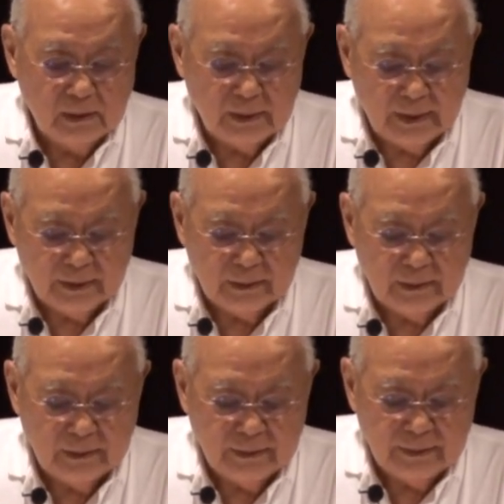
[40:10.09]
that
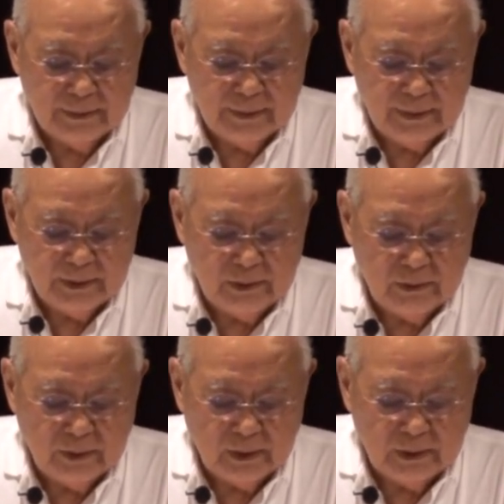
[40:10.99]
the
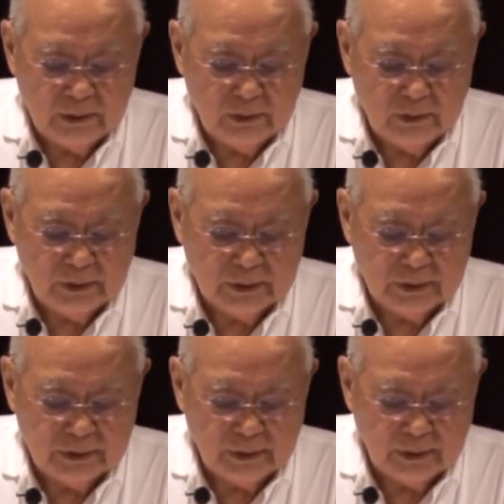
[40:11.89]
U uh,
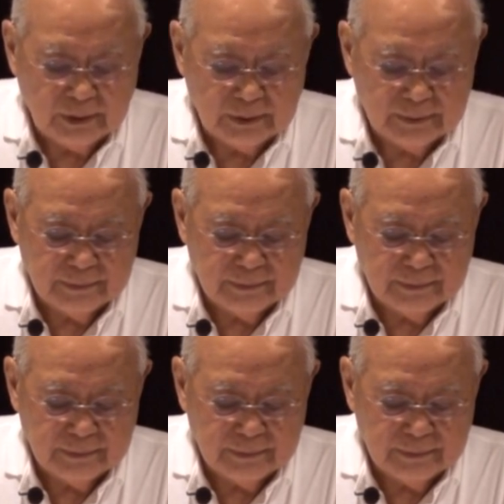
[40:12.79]
U.S. Uh,